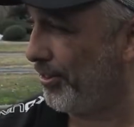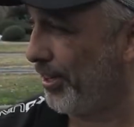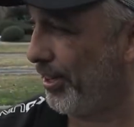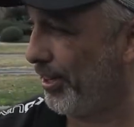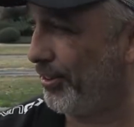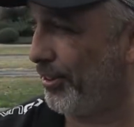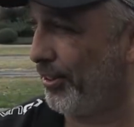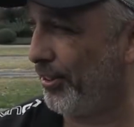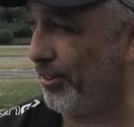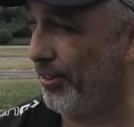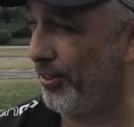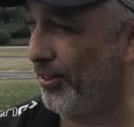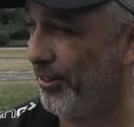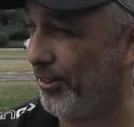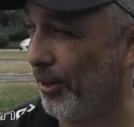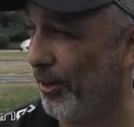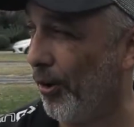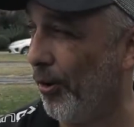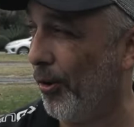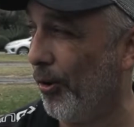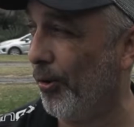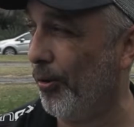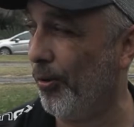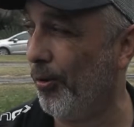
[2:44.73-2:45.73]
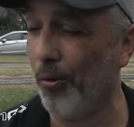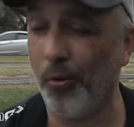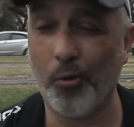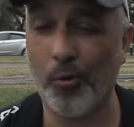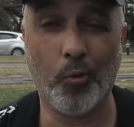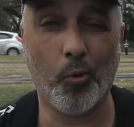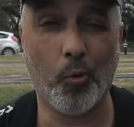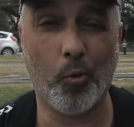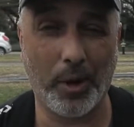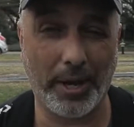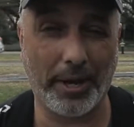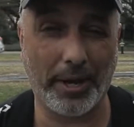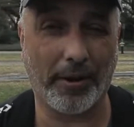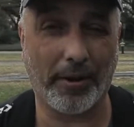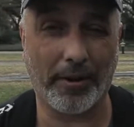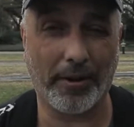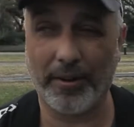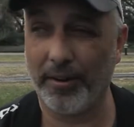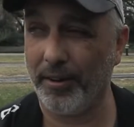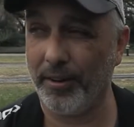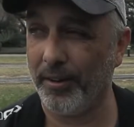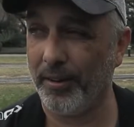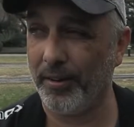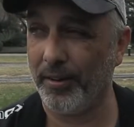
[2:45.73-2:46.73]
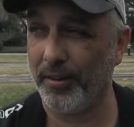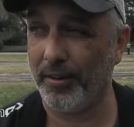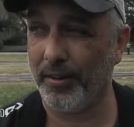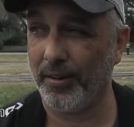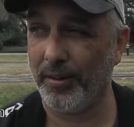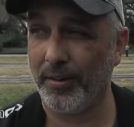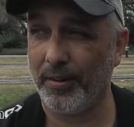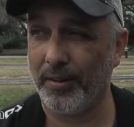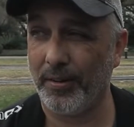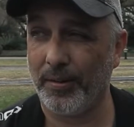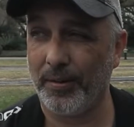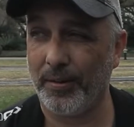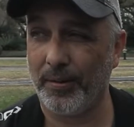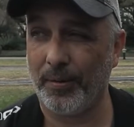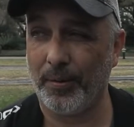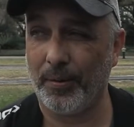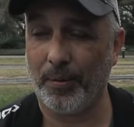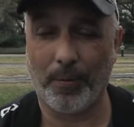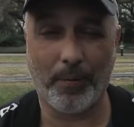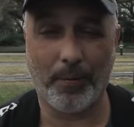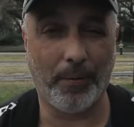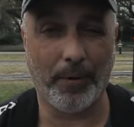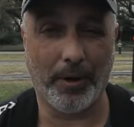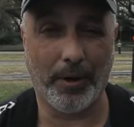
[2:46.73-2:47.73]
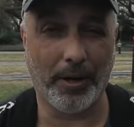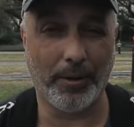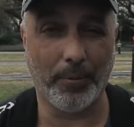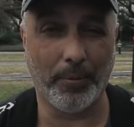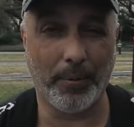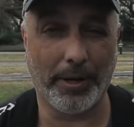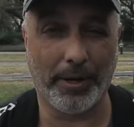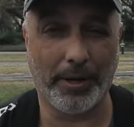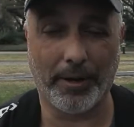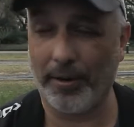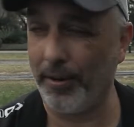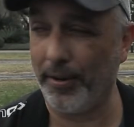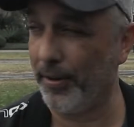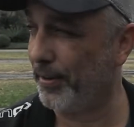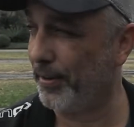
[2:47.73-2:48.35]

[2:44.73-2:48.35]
This is so weird. Really weird.